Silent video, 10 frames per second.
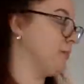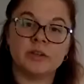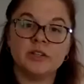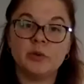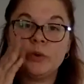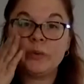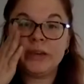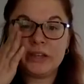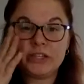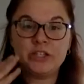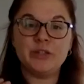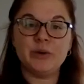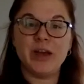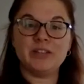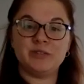So what we can do,
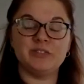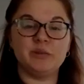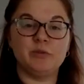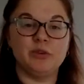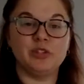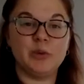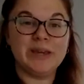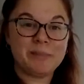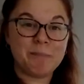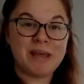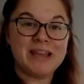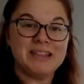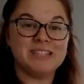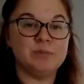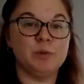as we've seen before, is we can make
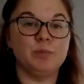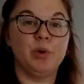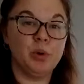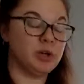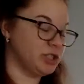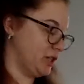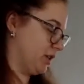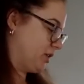this proportion.